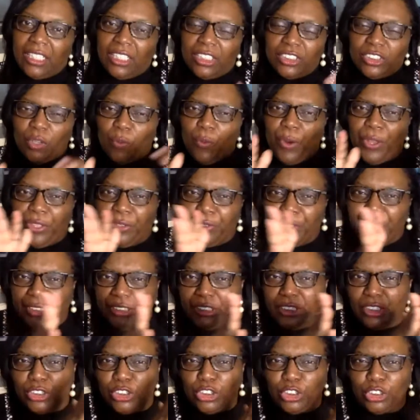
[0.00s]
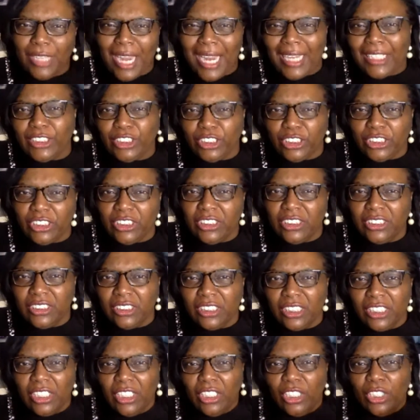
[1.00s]
So whether it's distractions
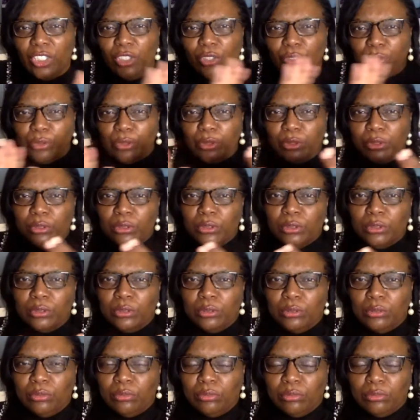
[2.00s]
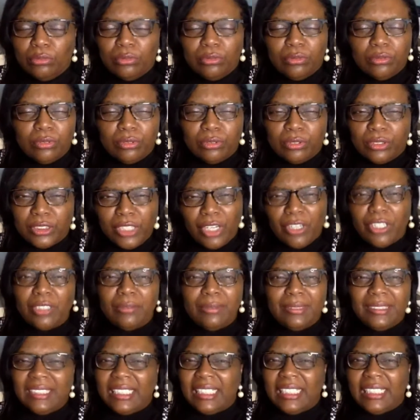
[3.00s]
through
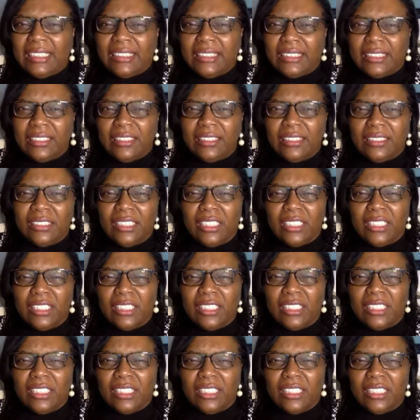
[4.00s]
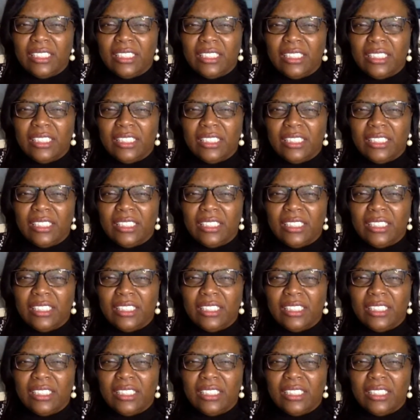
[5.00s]
circumstances, and the
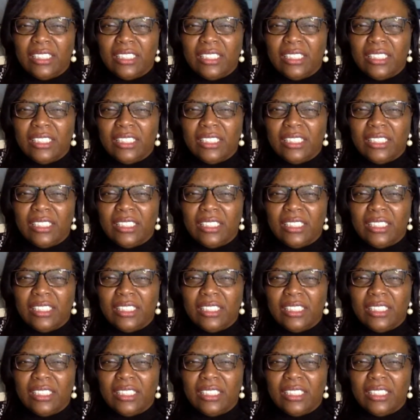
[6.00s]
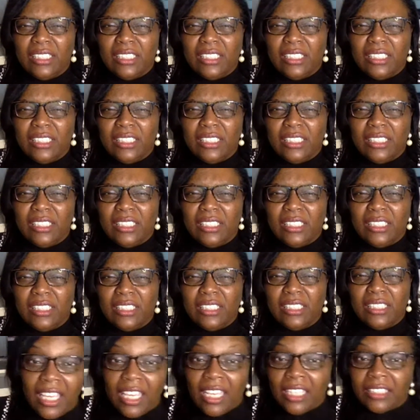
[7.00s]
circumstances could be a myriad of
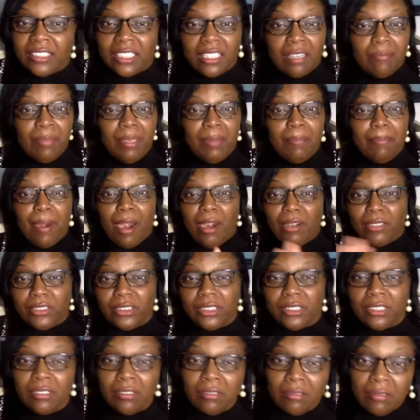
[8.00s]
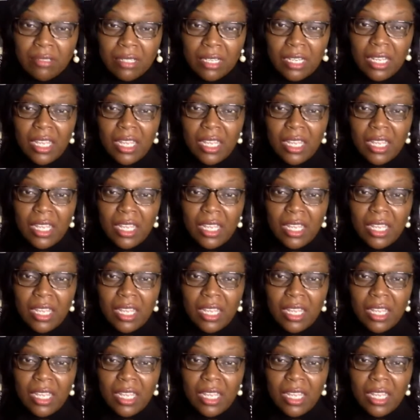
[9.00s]
things. It could be personal.